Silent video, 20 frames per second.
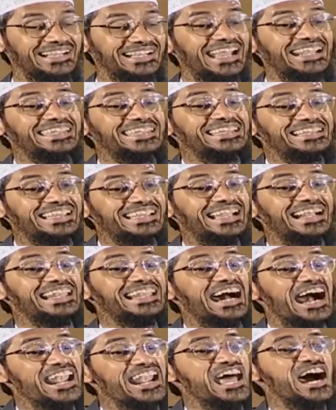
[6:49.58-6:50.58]
getting killed
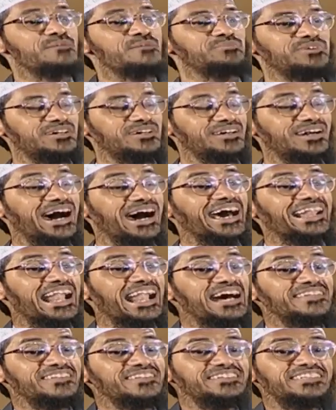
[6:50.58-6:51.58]
unarmed
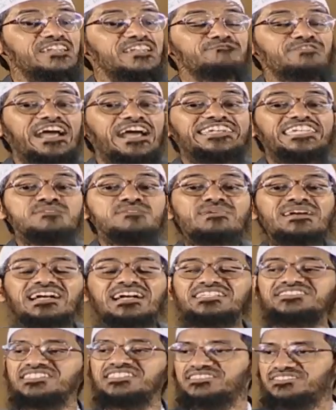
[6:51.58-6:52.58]
rather than fighting my
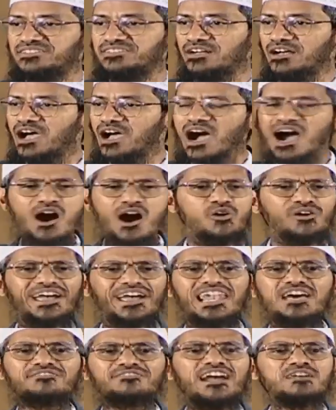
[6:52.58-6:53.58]
cousins. How
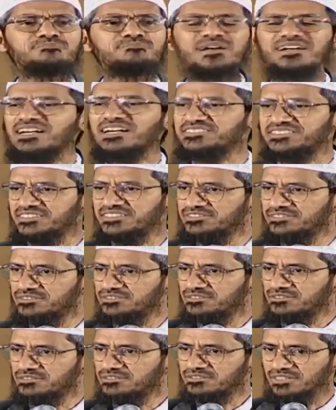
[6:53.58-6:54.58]
can I fight my cousins?
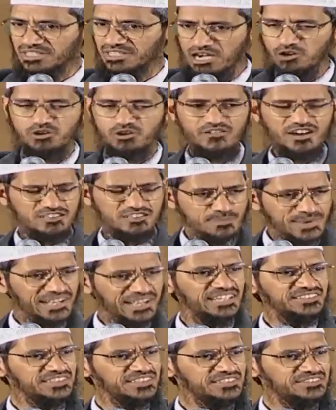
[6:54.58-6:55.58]
The Kauravas, my
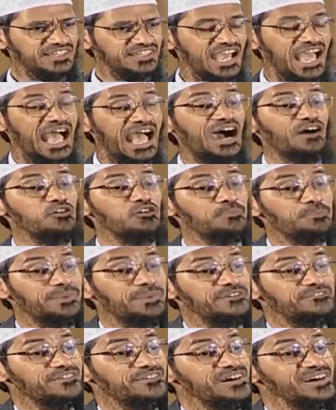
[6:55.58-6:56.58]
cousins. I would
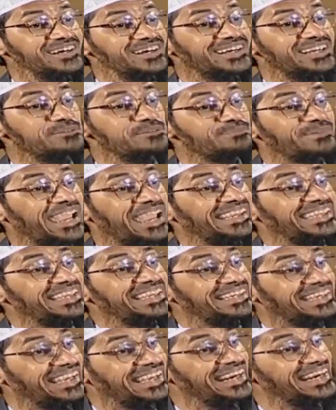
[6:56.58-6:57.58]
prefer
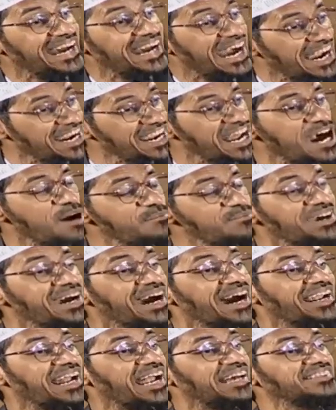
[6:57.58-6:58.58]
getting killed unarmed
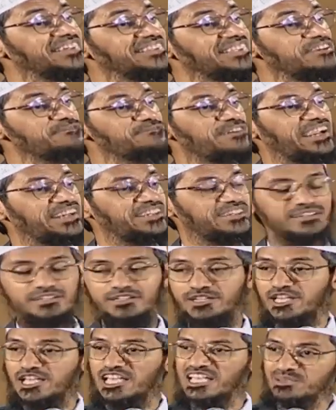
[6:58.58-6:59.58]
rather than fight.
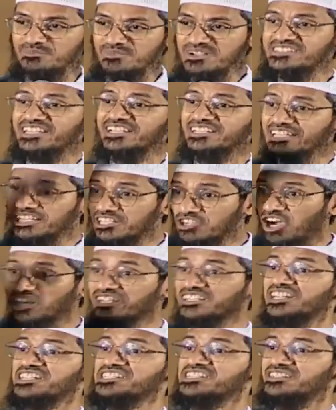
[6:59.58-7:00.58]
Immediately
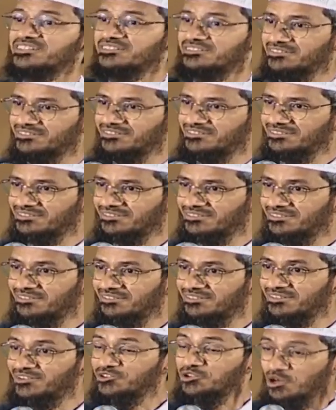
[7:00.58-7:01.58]
Lord Krishna,
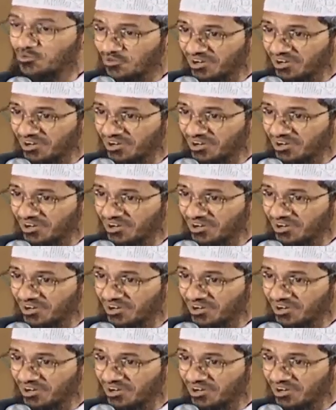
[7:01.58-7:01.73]
you